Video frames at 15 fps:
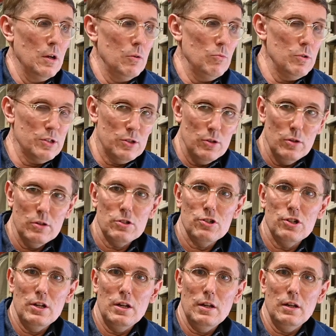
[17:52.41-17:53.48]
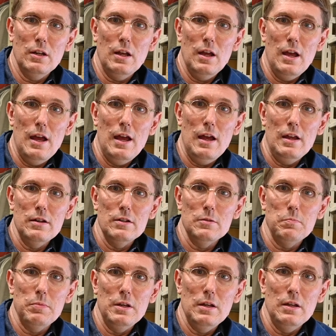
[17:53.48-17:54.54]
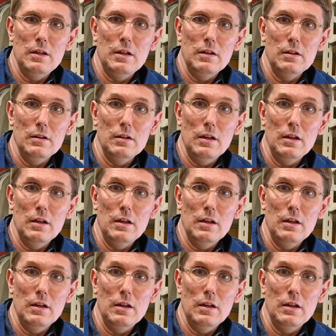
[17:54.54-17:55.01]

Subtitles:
researching and being